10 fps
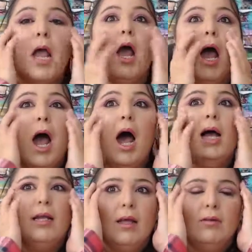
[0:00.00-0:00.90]
I
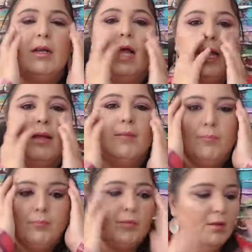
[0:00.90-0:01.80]
love it. Like,
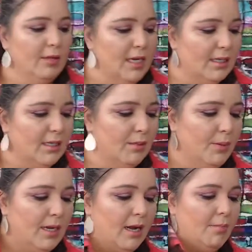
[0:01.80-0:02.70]
this has
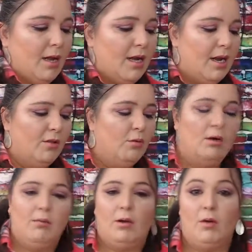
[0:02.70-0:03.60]
become another one of
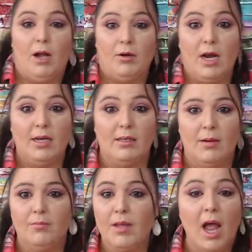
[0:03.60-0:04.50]
my ride or dies now.
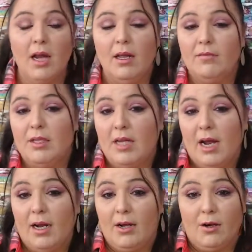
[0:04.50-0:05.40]
I love this
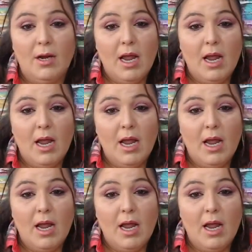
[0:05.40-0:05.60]
highlighter.